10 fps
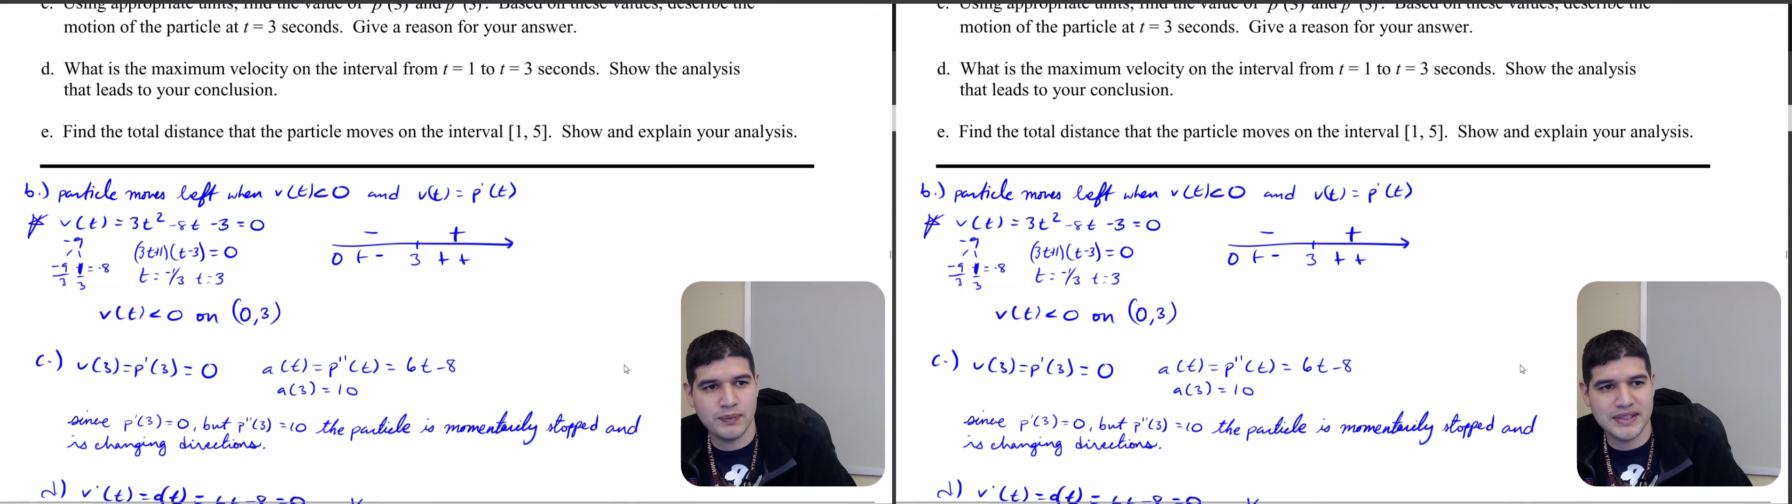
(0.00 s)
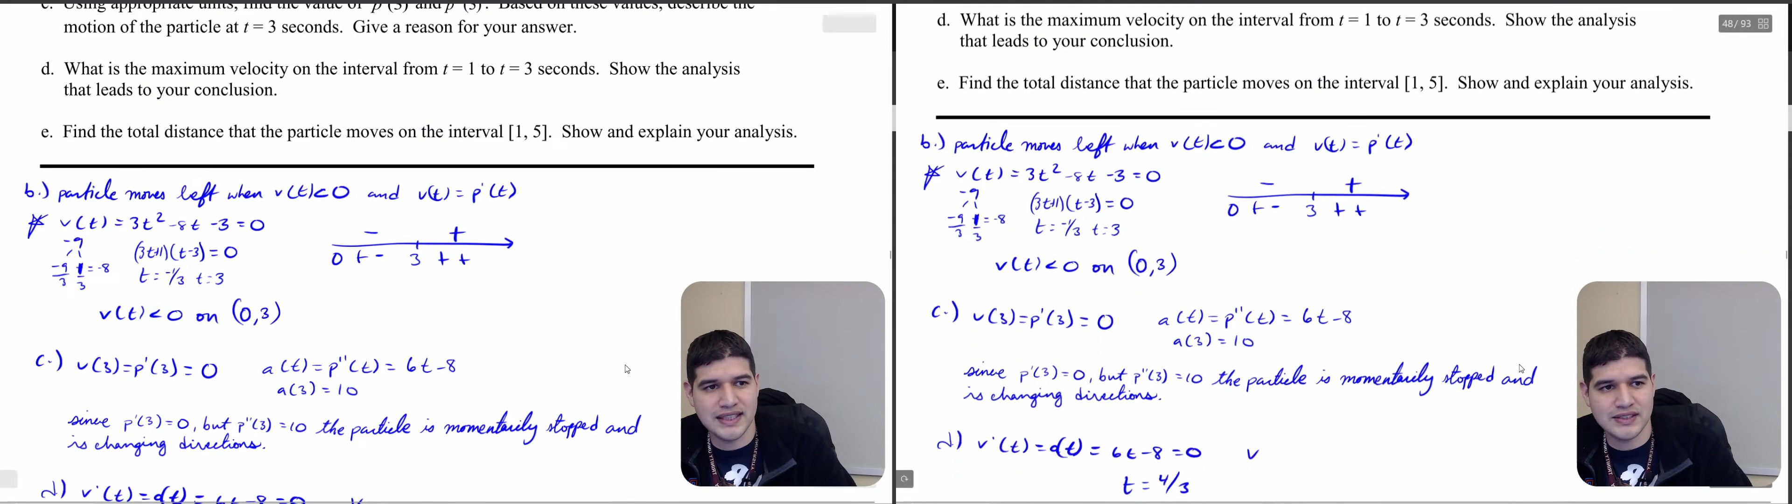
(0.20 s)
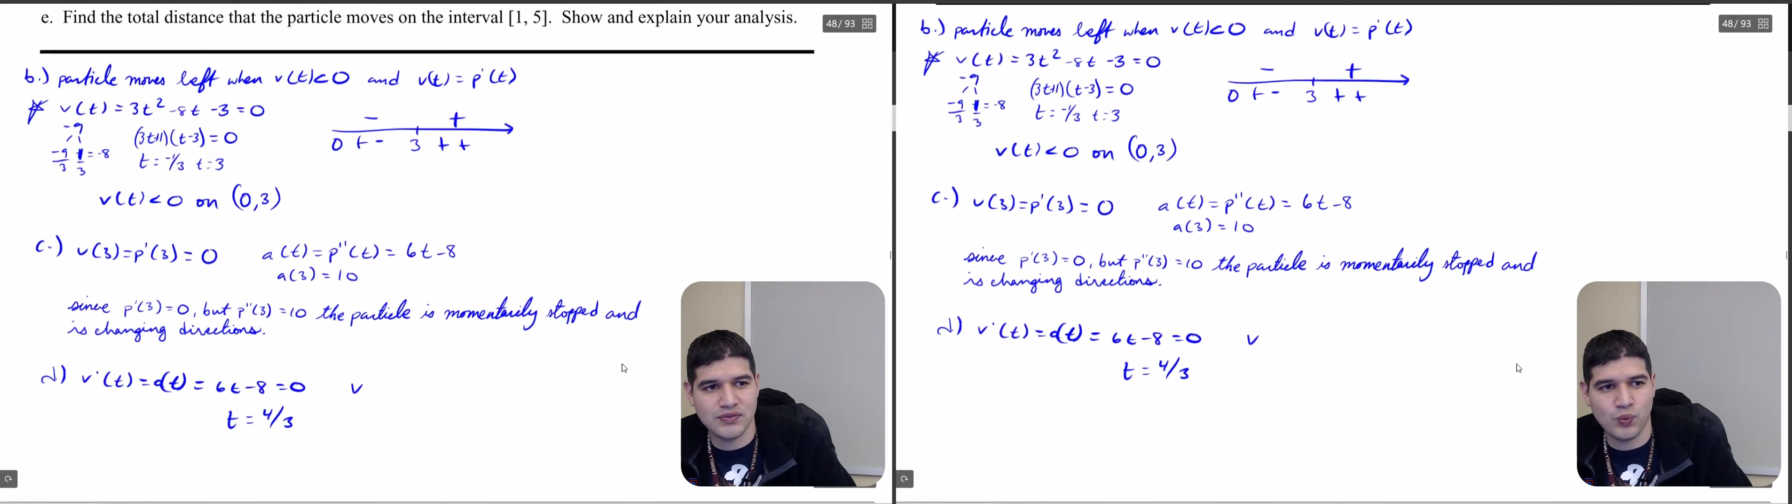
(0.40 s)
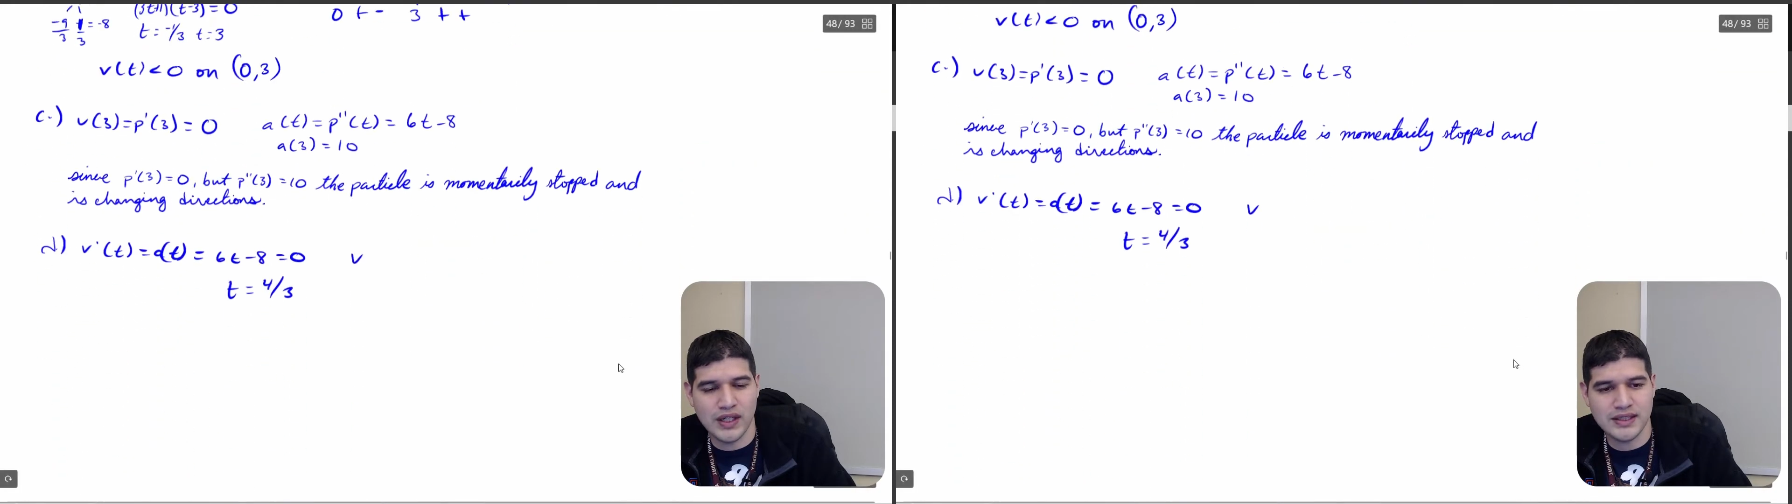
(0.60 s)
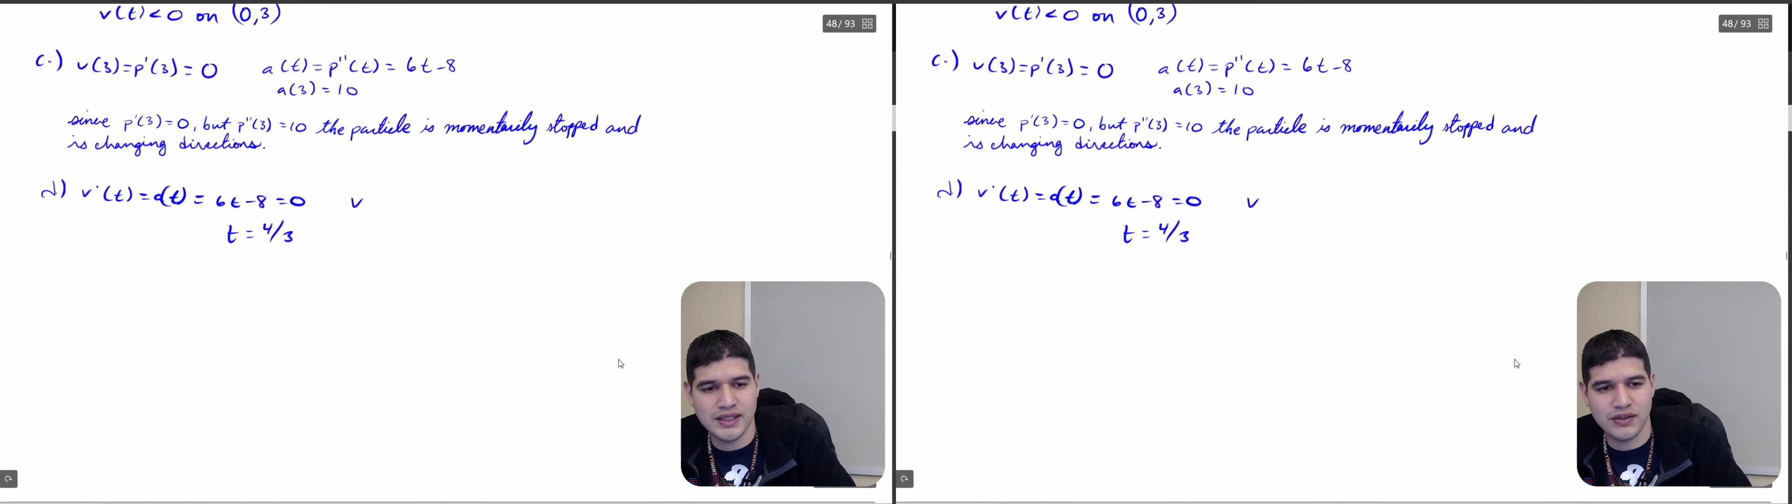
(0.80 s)
it says
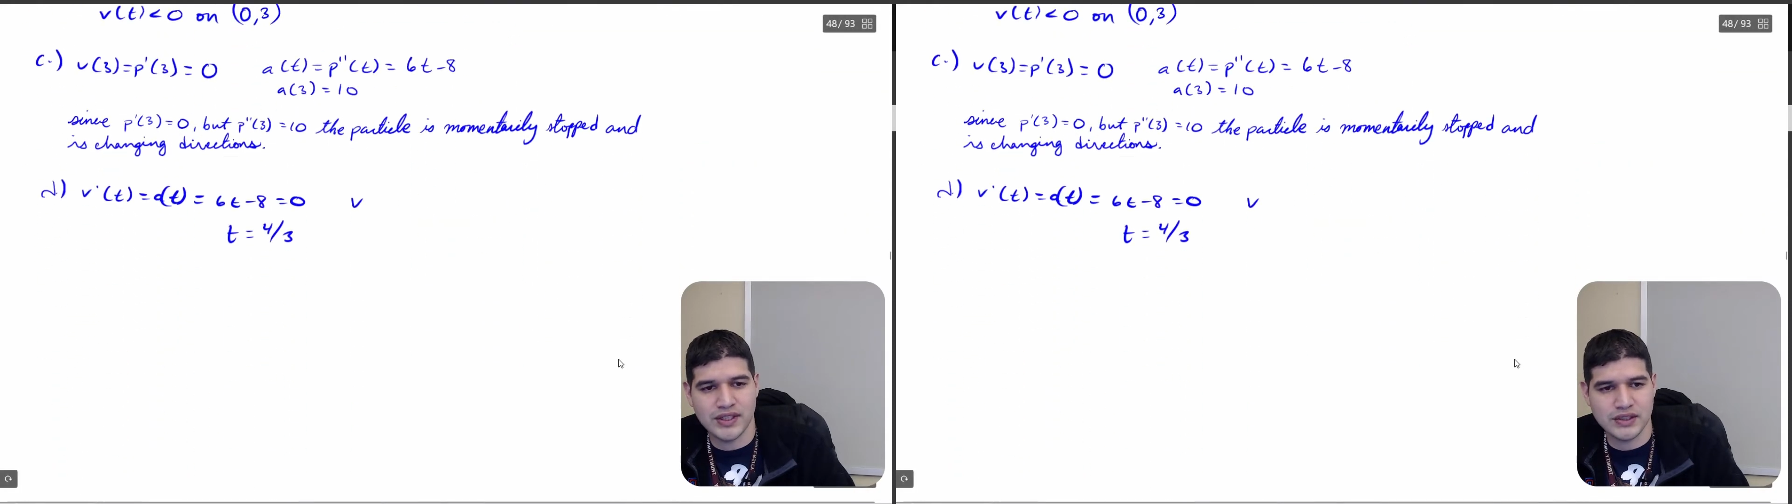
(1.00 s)
1 to 3.